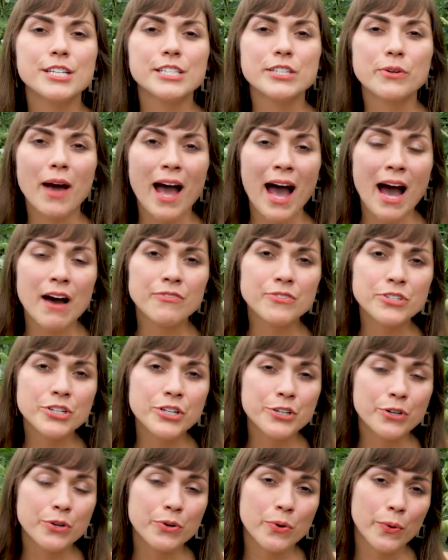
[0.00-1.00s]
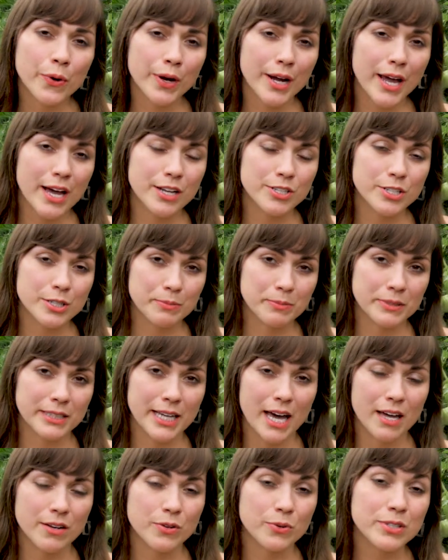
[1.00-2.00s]
So after your coriander
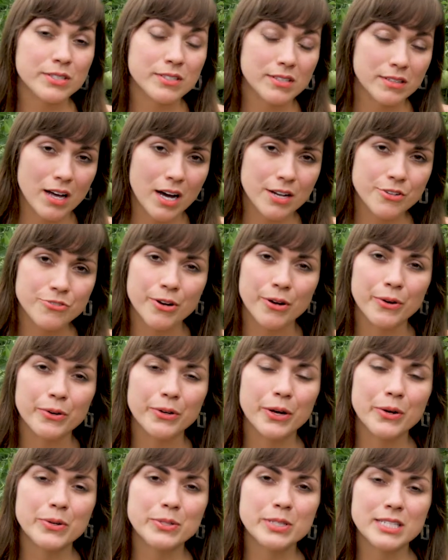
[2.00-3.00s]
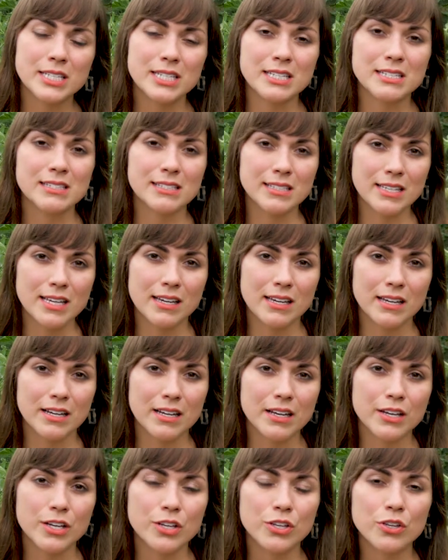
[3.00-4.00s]
plant or cilantro goes to
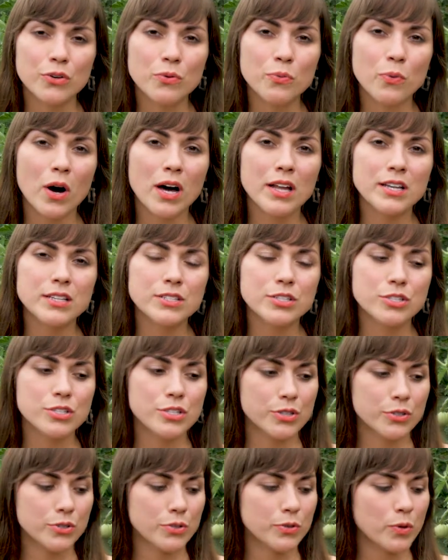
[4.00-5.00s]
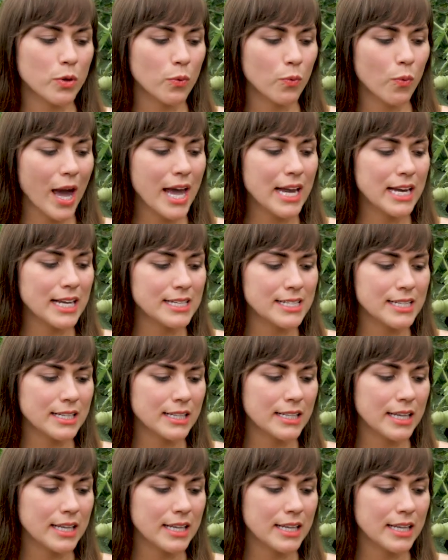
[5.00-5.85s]
seed, you want to wait until